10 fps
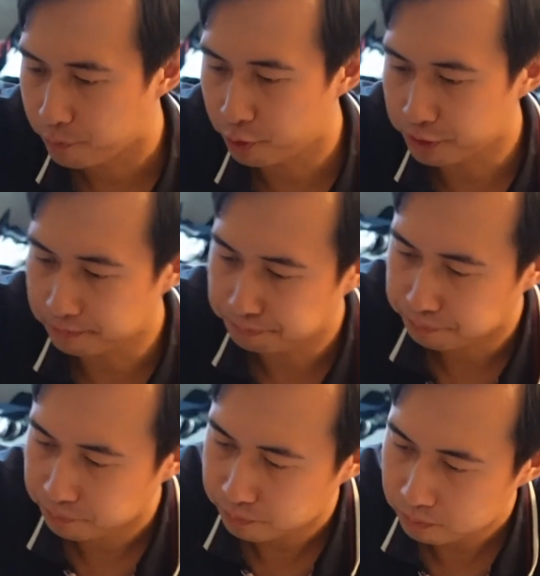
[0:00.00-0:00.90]
Very good.
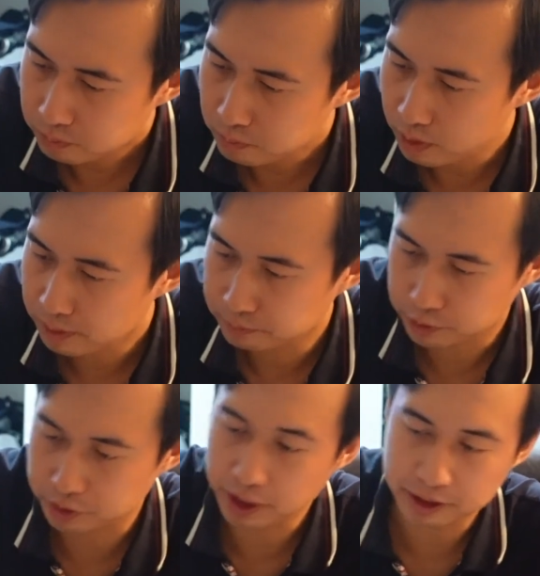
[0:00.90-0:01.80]

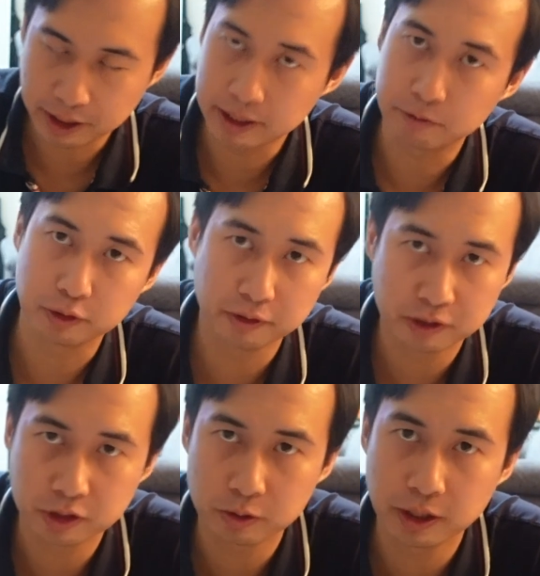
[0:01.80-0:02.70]
So yeah, again, if you live in
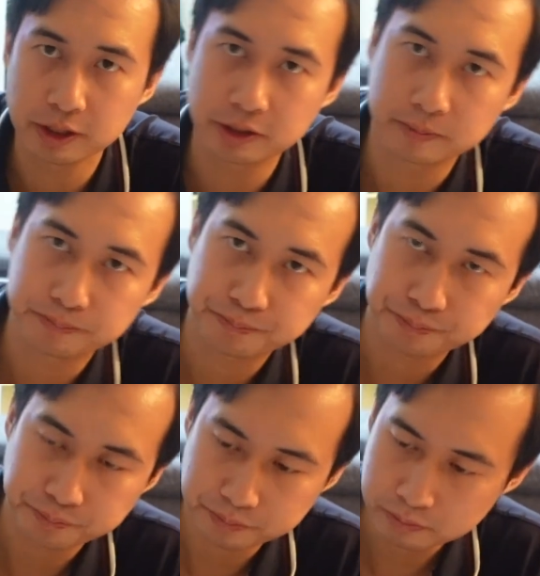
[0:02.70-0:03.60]
the U.S.,
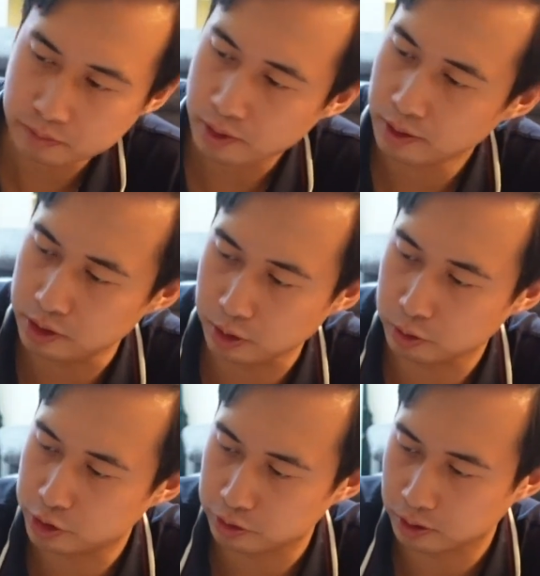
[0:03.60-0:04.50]
you go
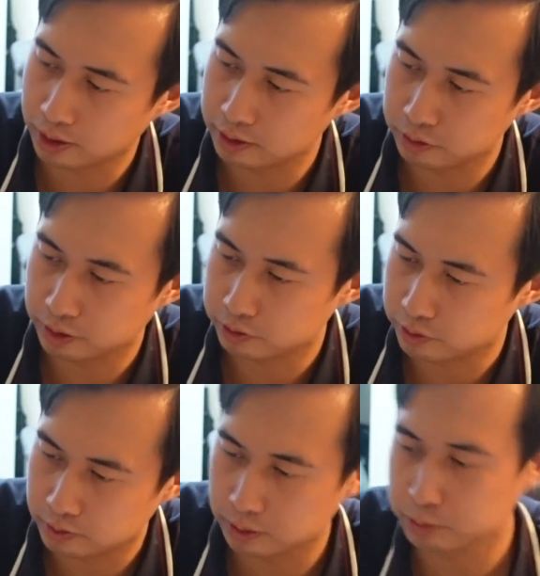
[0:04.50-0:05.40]
to your
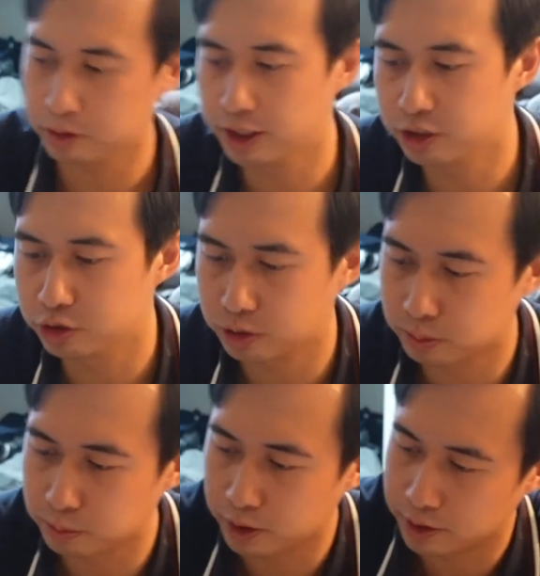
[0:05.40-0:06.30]
typical Asian
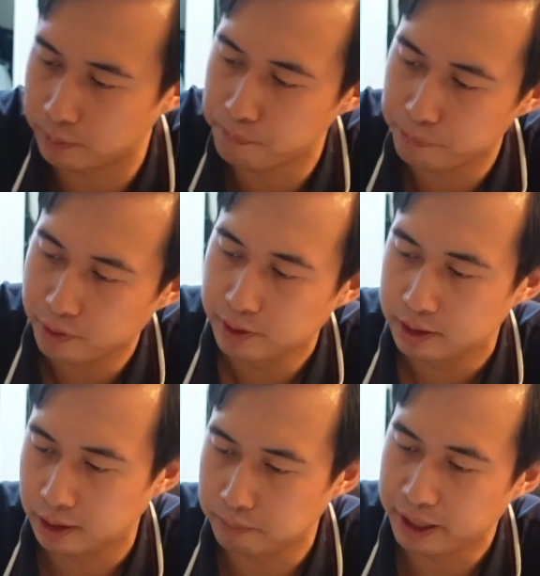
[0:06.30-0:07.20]
supermarket,
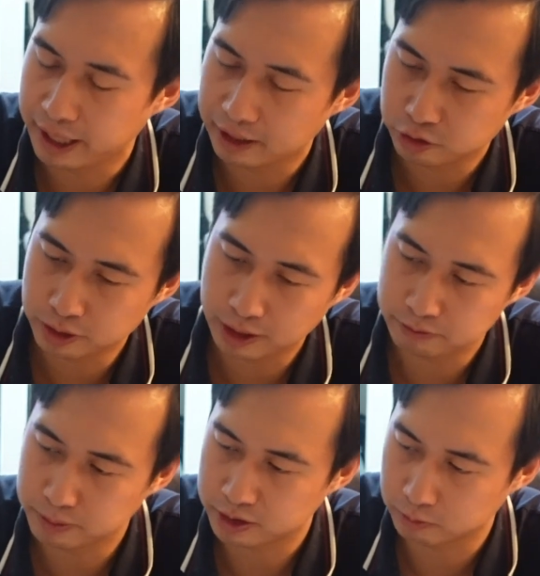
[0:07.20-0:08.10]
they might actually have
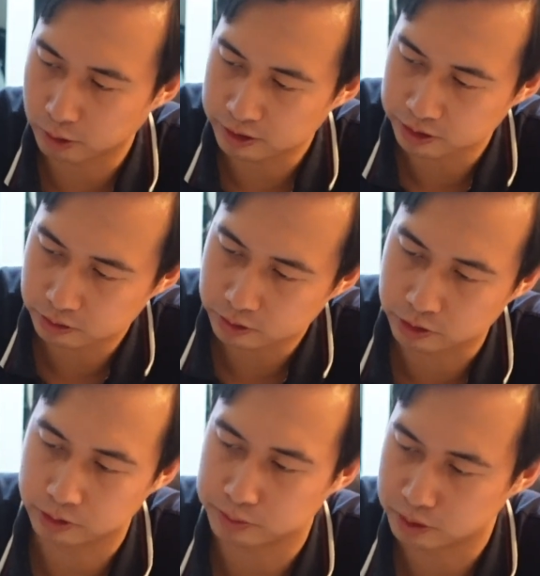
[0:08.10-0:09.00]
American Wagyu
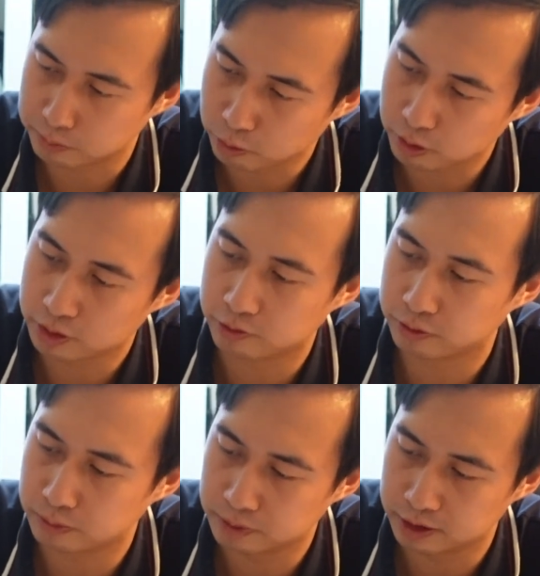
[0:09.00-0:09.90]
Kuraburra pork
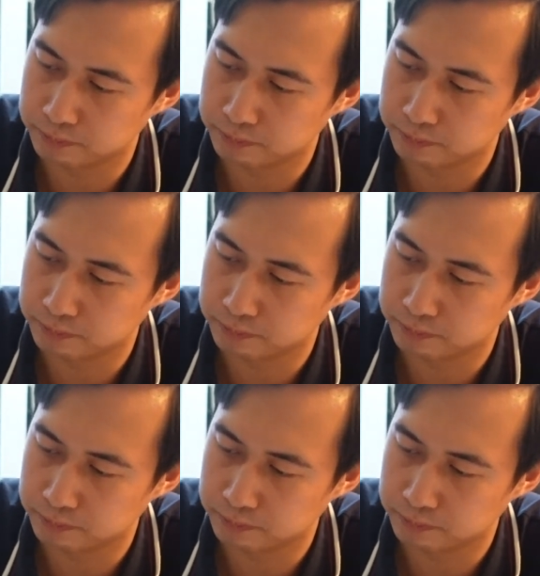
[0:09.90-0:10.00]
from